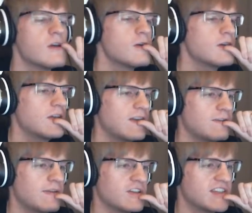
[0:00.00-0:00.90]
Anyone
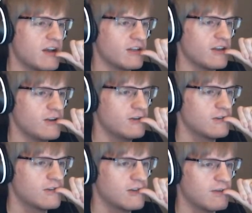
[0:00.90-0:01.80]
else down here?
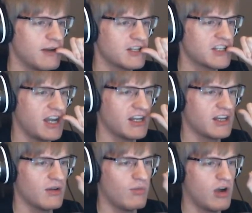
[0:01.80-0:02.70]
Or am I just kind
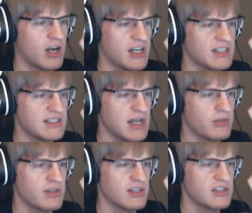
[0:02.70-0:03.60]
of walking into
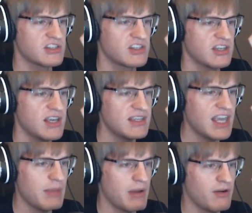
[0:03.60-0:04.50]
nothingness?
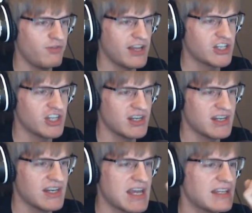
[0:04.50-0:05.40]
Yay, my reflection!